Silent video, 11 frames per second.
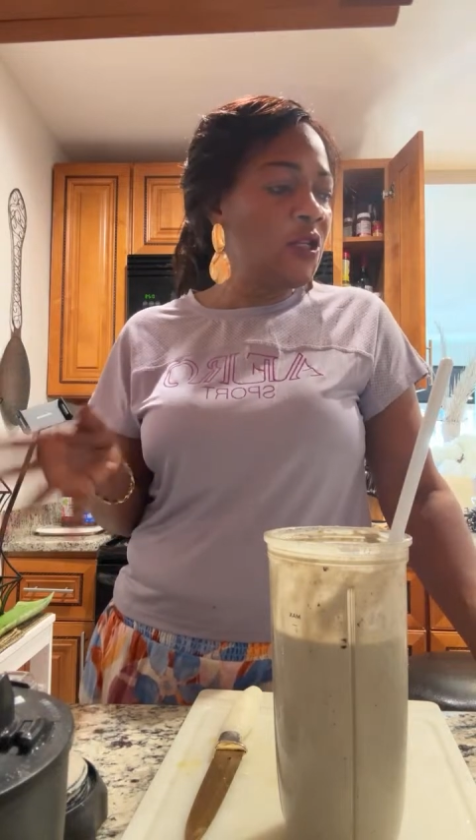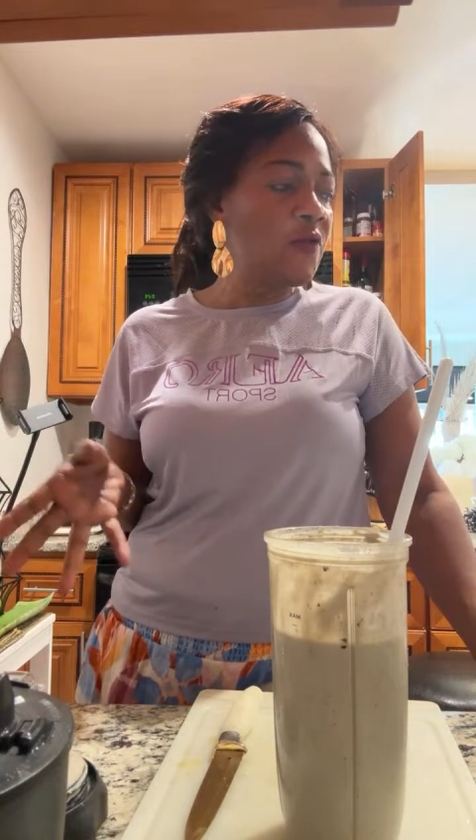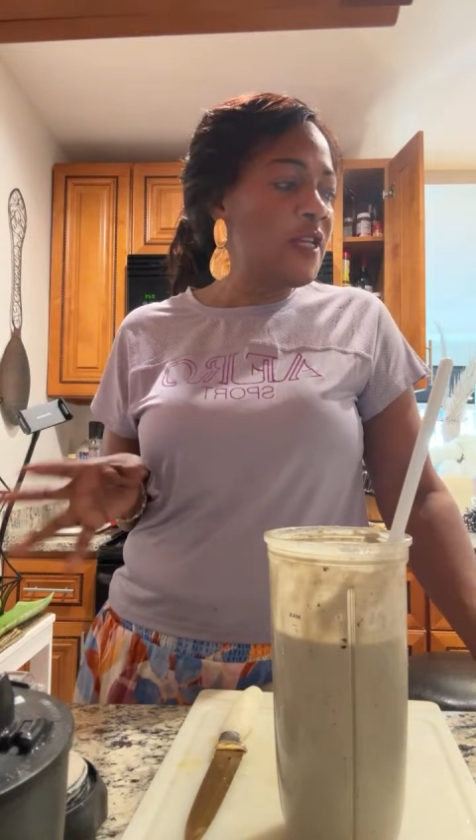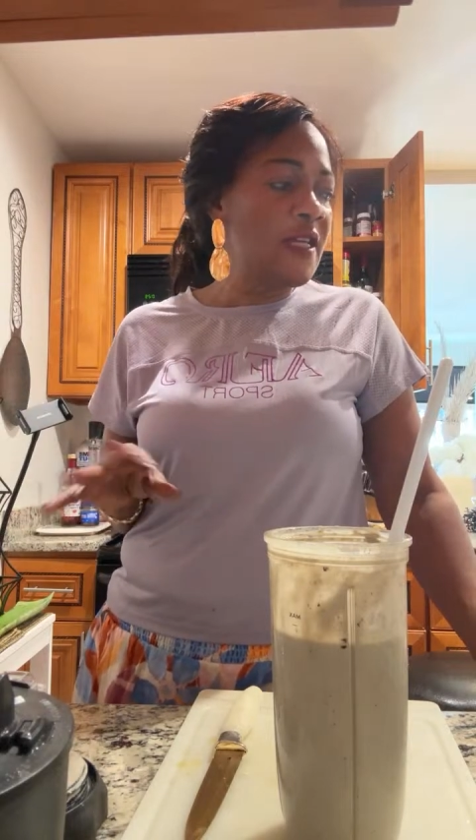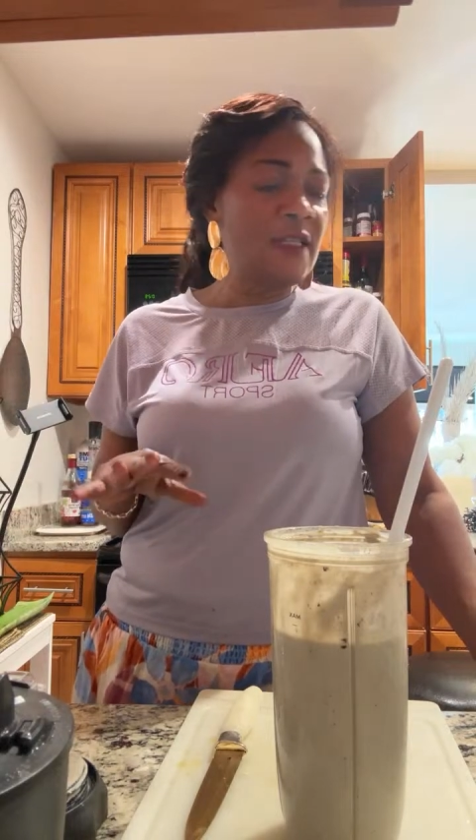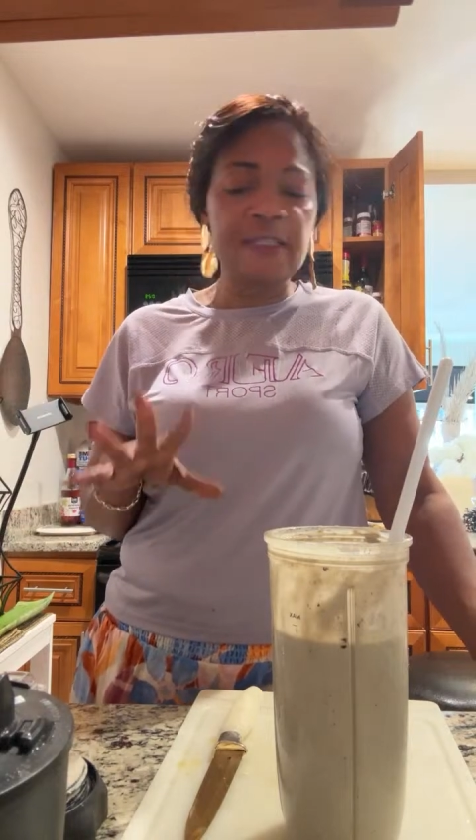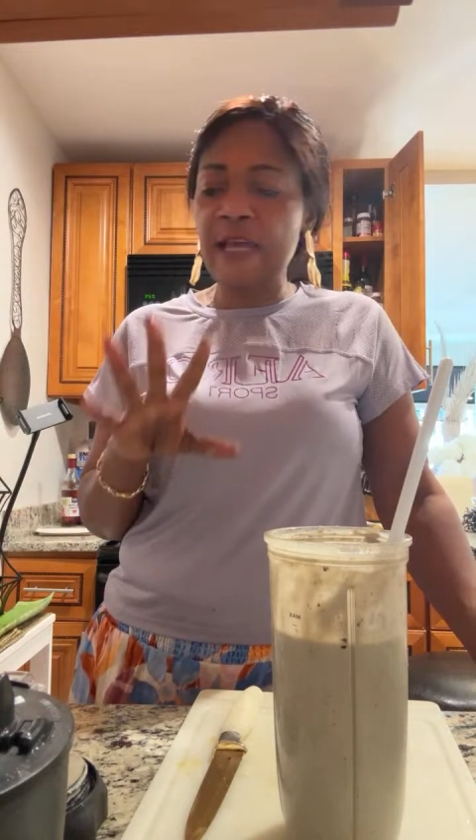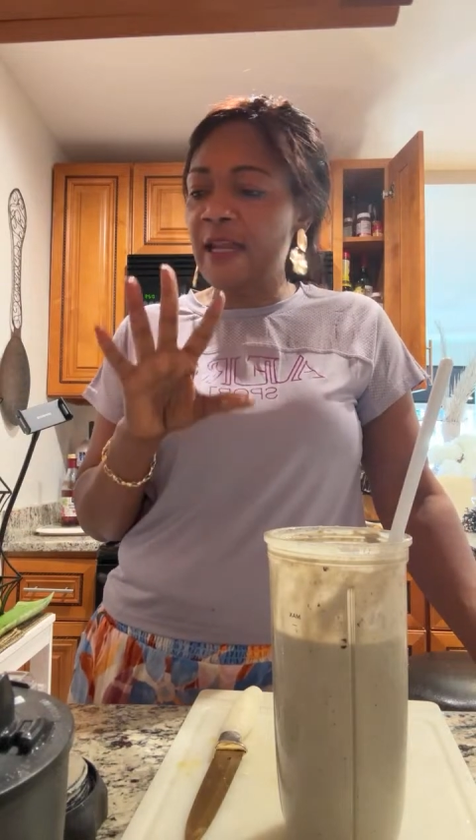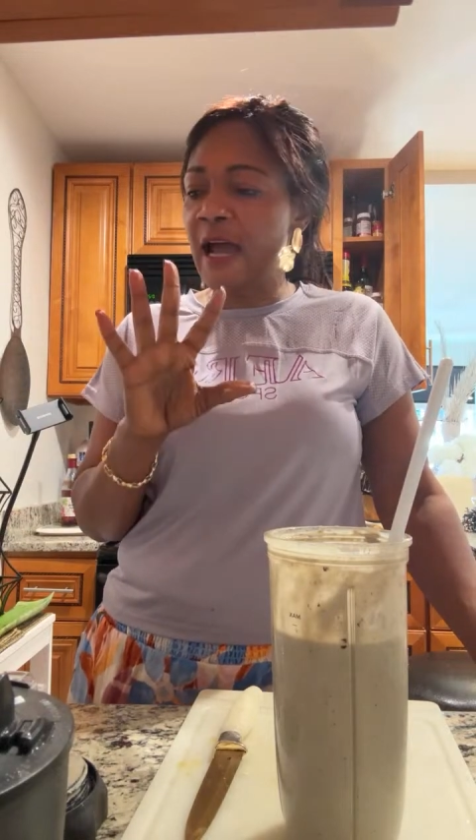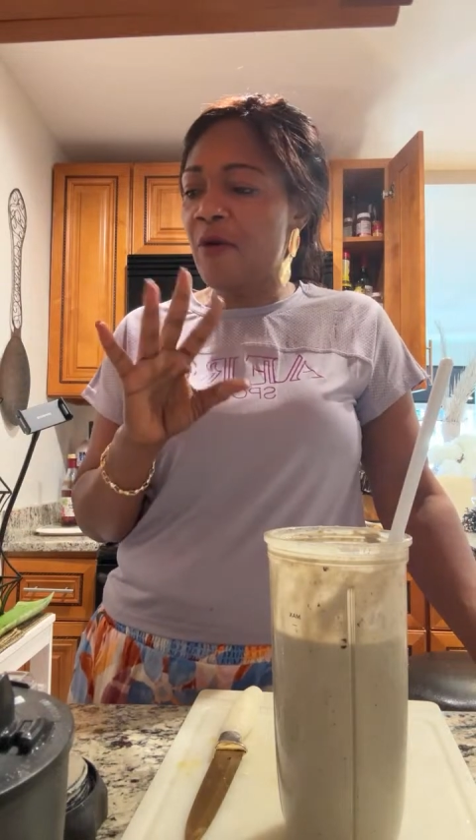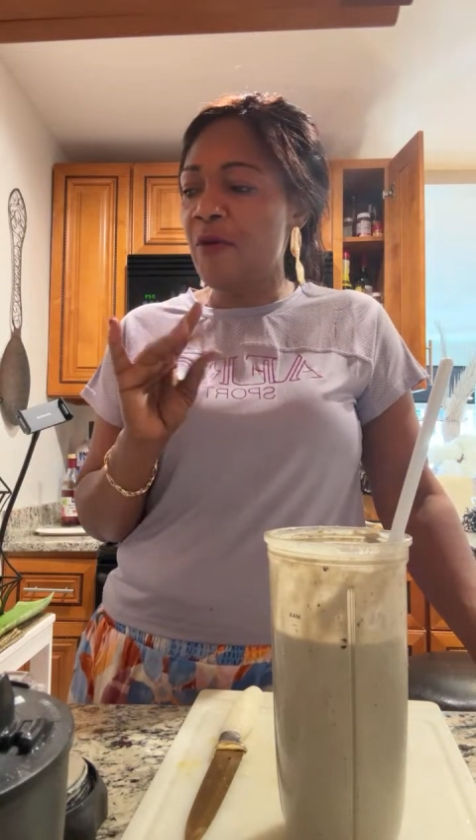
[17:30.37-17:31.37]
ingredients
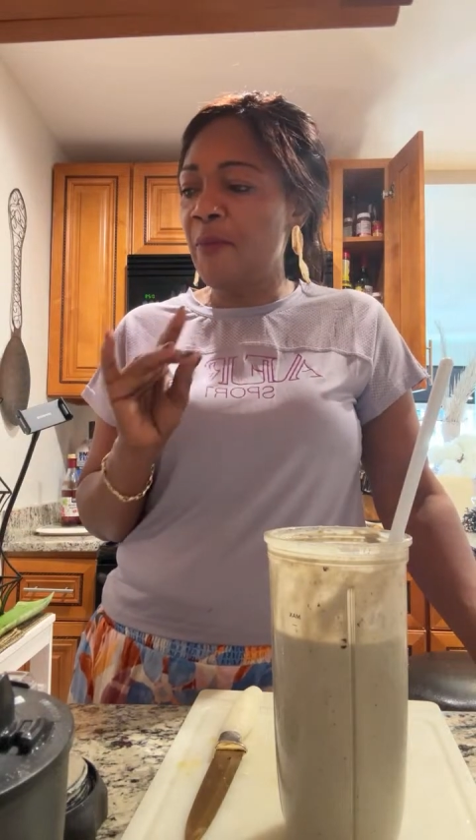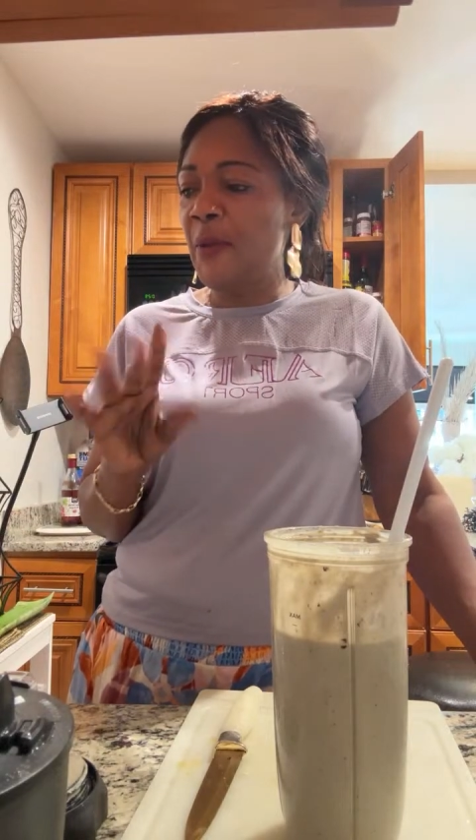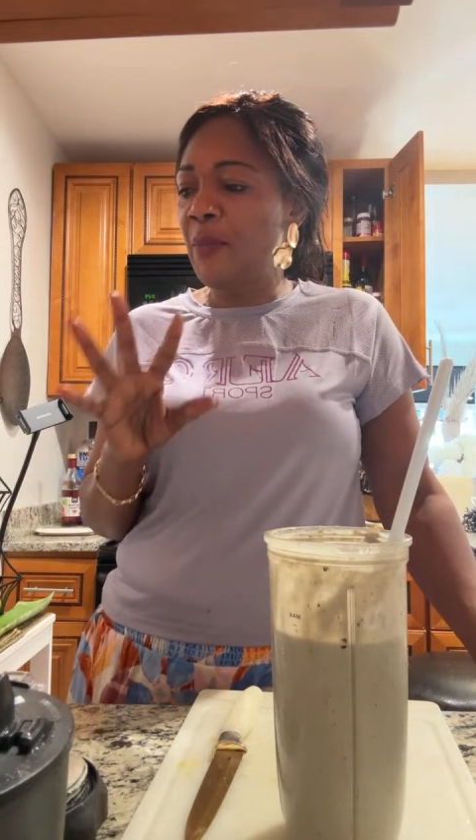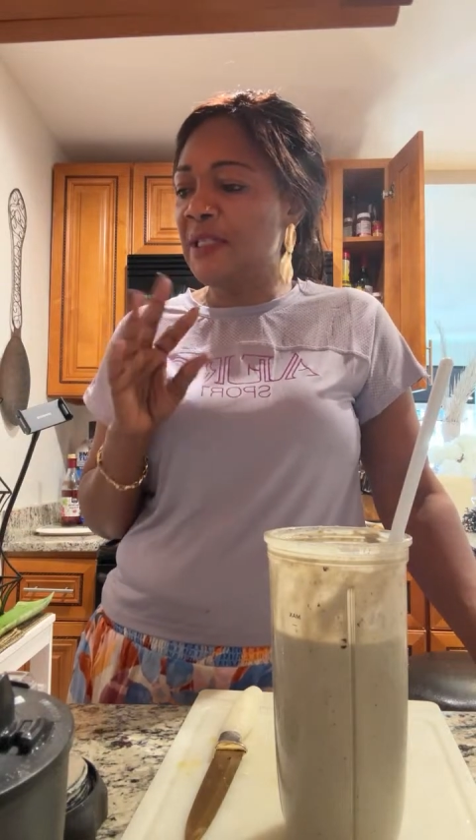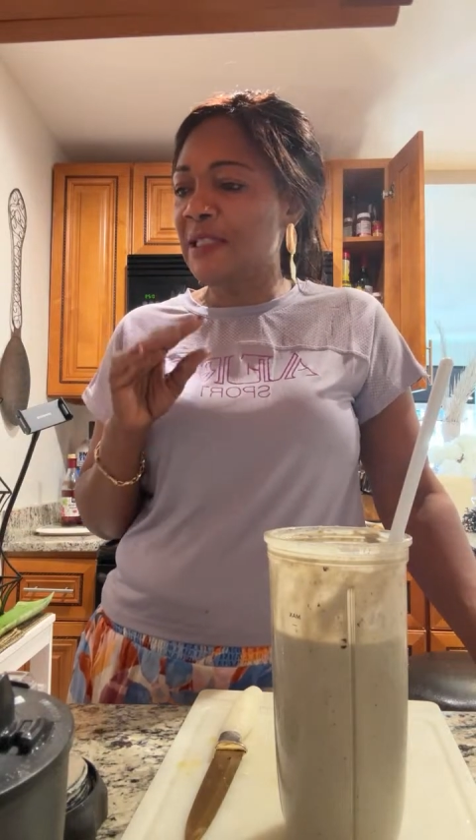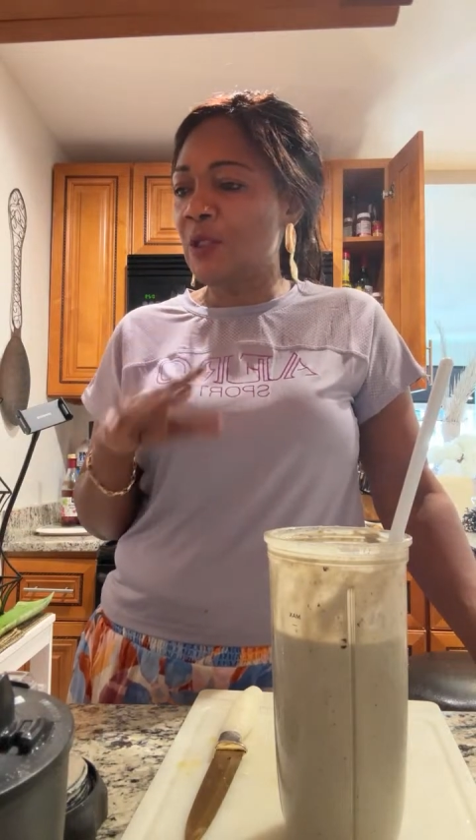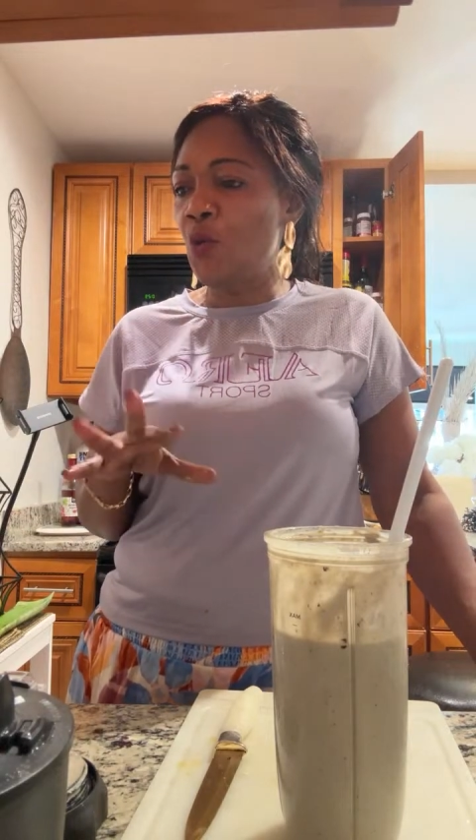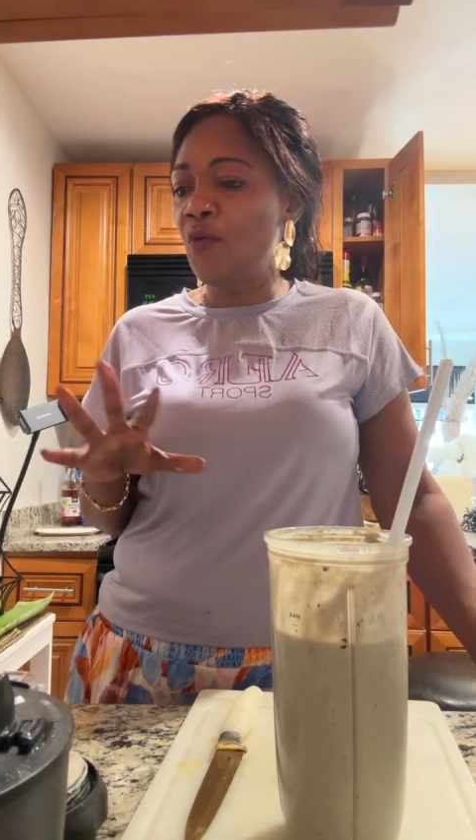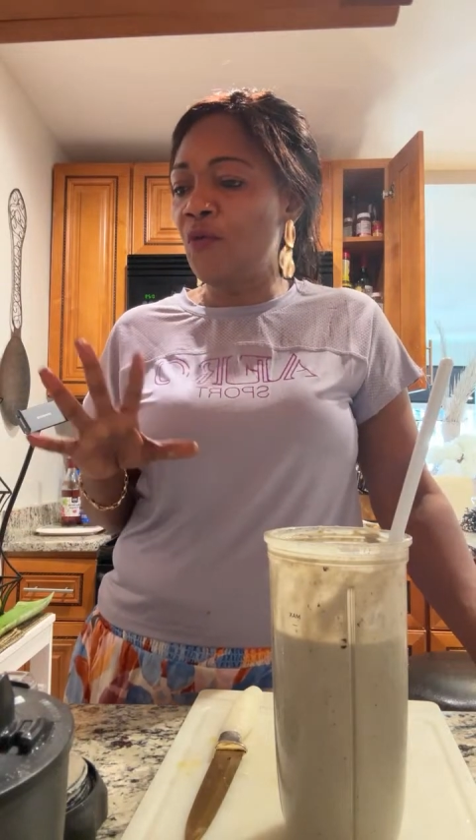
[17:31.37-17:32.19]
that I remember so